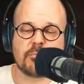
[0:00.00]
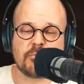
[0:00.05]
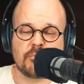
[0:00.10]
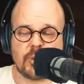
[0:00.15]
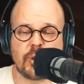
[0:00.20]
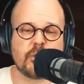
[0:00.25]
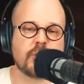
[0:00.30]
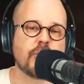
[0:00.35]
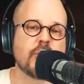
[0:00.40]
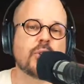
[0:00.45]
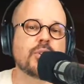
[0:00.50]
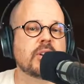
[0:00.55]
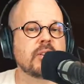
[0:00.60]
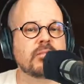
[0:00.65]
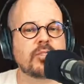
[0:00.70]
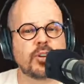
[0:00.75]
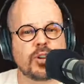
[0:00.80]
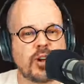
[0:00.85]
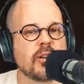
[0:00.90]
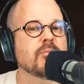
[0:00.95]
before there
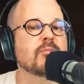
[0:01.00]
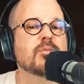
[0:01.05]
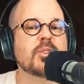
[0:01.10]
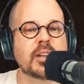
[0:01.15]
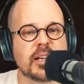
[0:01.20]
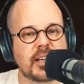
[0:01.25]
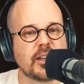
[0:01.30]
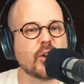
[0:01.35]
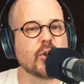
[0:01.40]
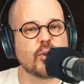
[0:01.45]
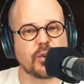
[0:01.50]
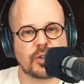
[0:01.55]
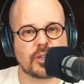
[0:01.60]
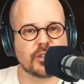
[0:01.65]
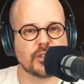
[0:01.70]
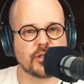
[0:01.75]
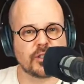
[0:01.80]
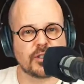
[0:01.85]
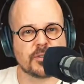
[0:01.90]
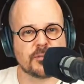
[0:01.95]
will come really
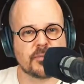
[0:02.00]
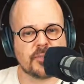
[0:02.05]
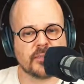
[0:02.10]
audience.